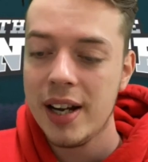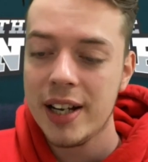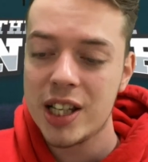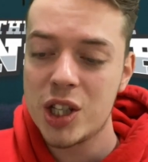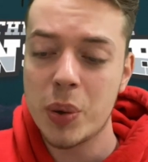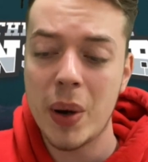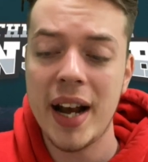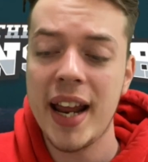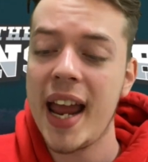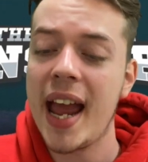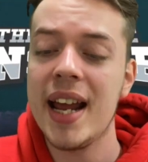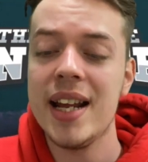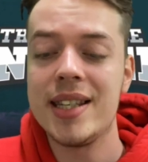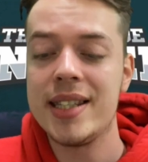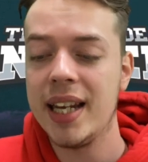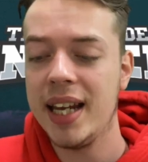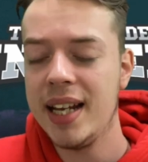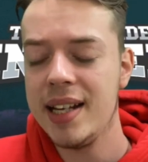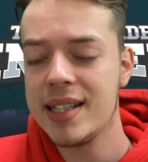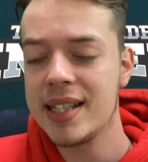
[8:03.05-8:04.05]

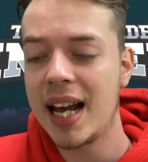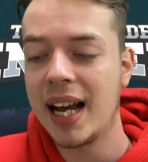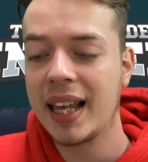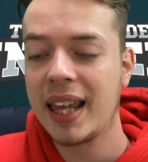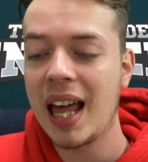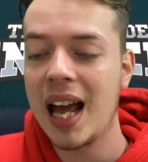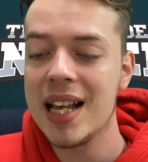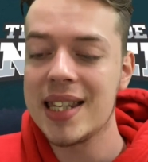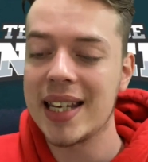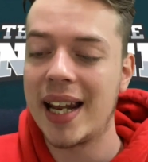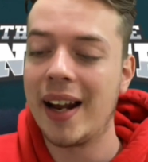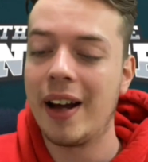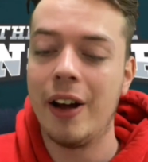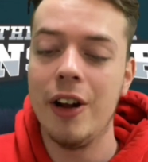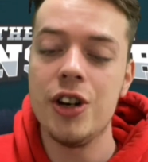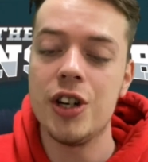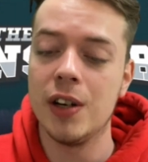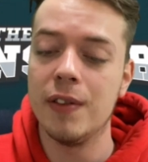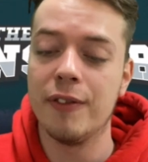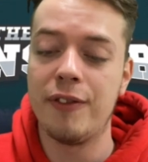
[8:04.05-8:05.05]
2018, Zach Ertz had
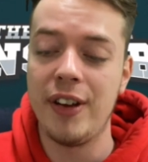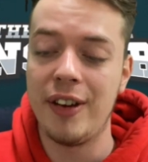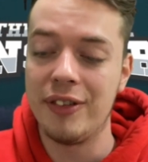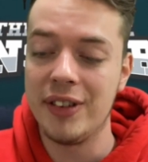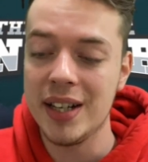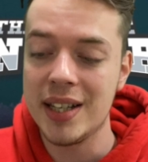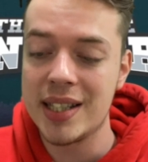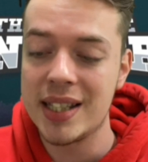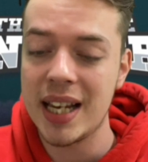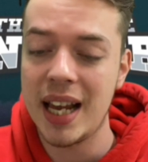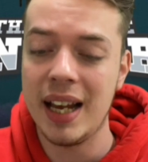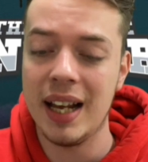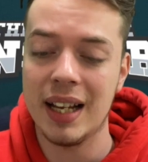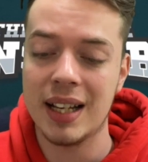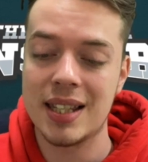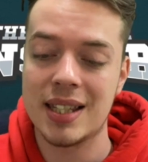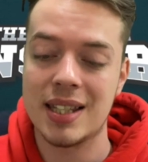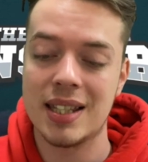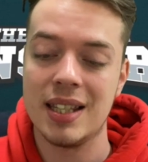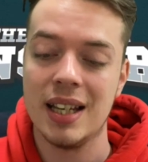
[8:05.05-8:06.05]

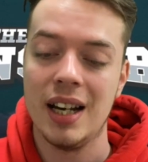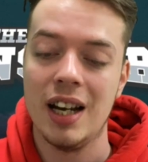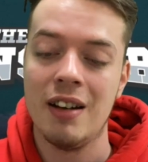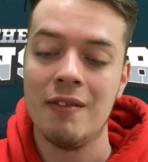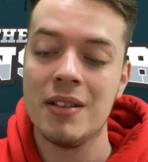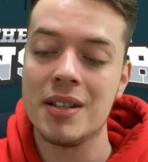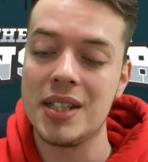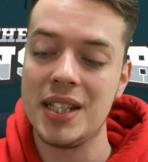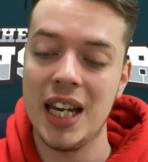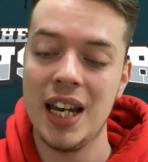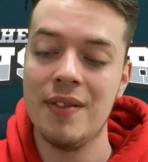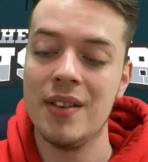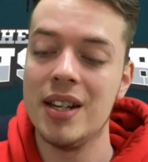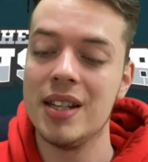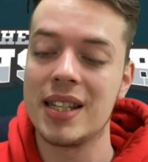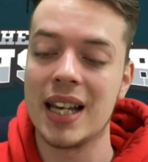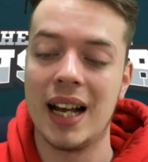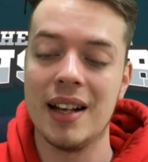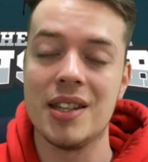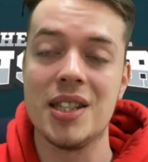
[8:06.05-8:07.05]
156. Receivers
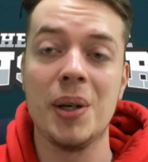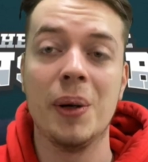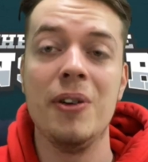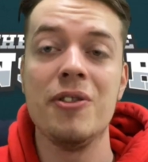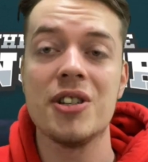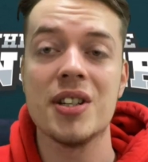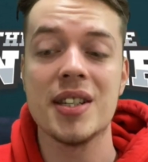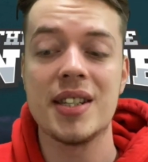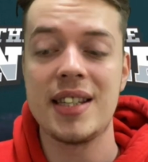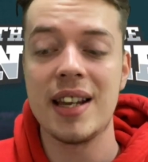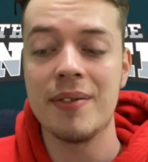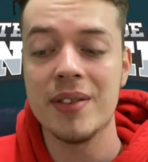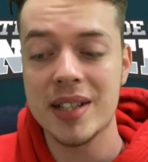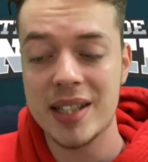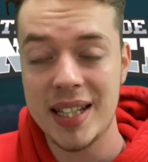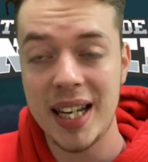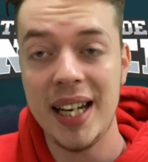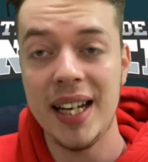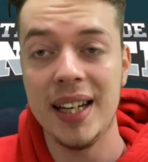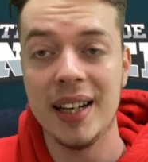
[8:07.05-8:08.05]
had
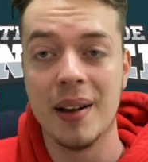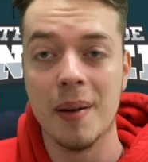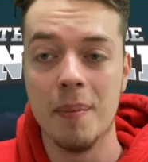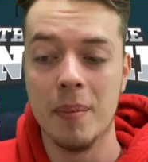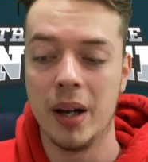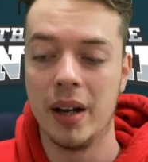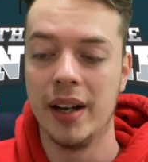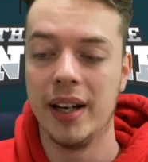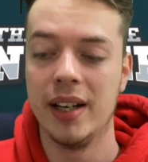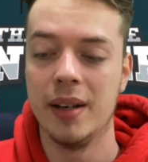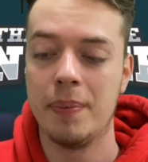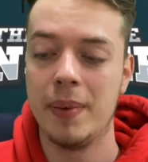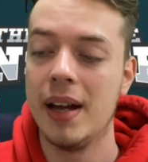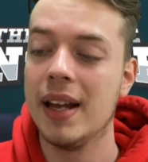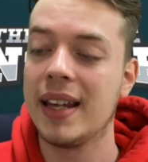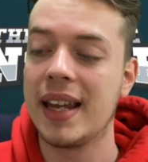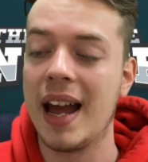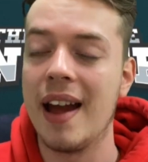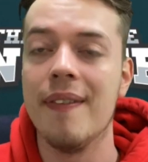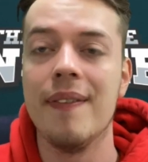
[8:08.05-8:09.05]
217 combined. But
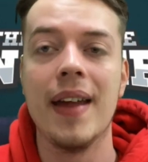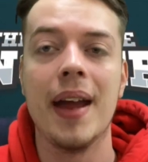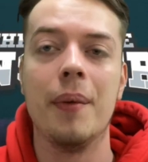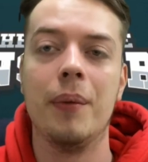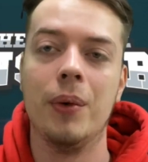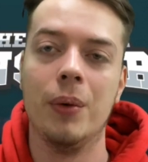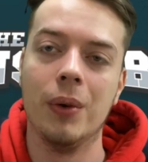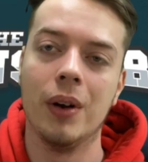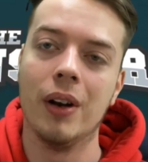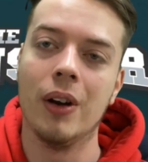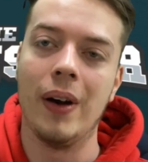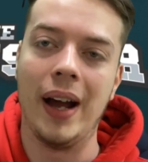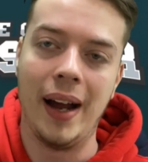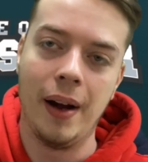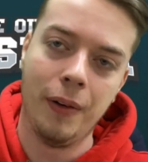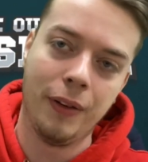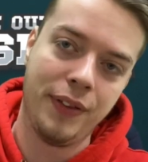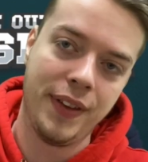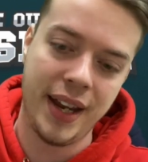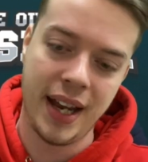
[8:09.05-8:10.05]
again, they were all a lot
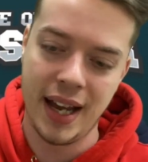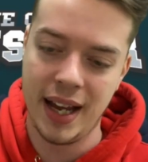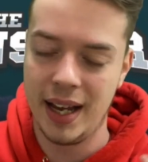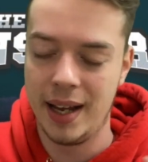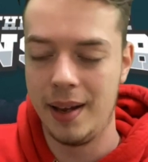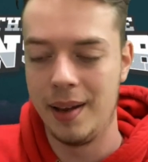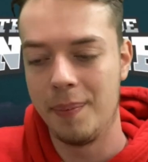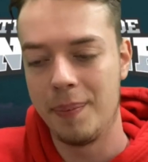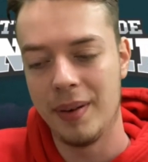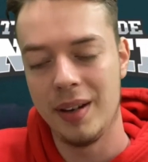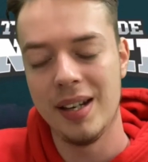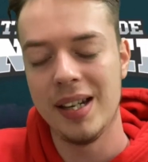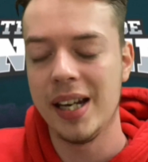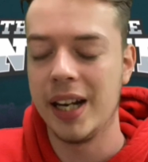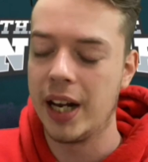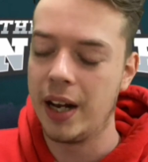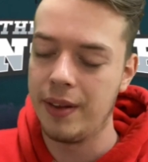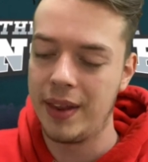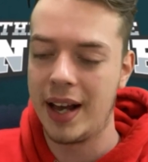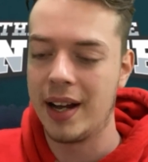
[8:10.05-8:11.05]
healthier, but you
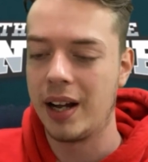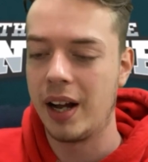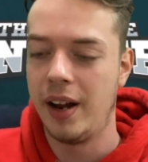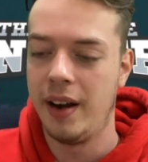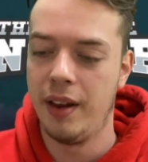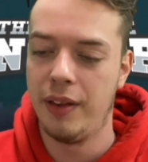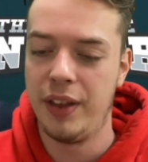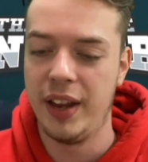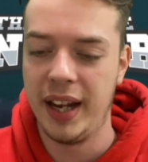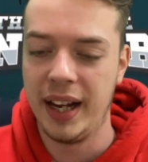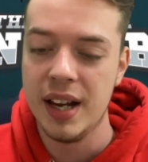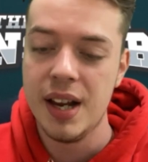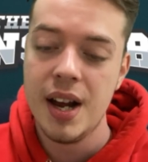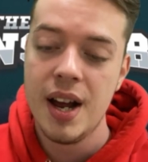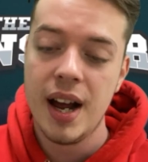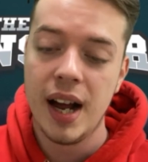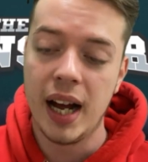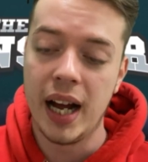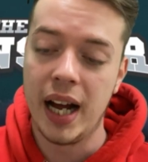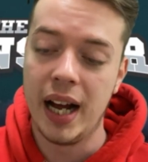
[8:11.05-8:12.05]
know, that kind of thing.
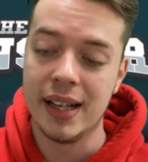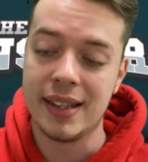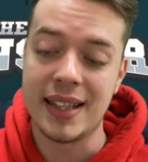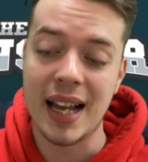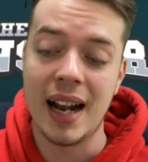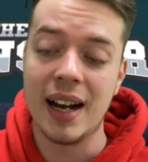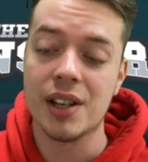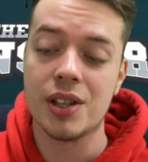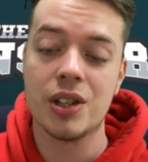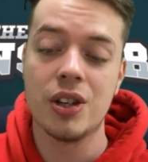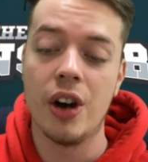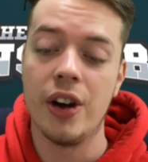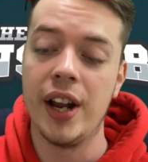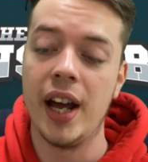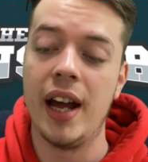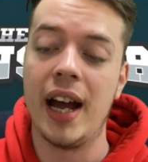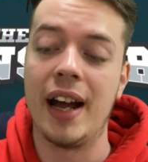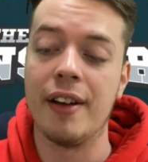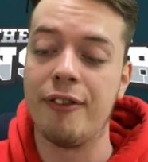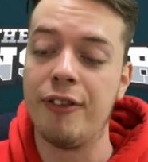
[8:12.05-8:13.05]
Dallas Goedert
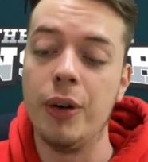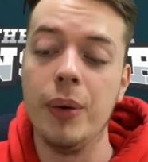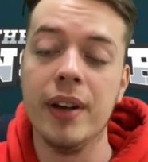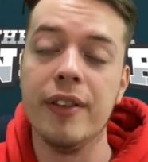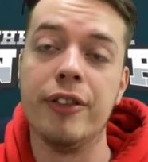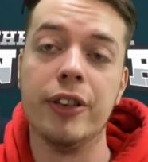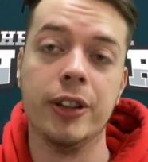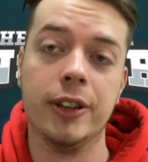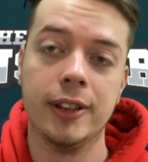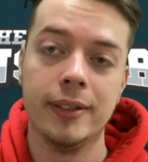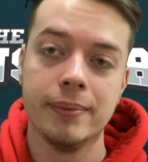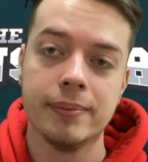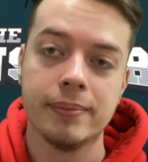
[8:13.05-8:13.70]
had 44.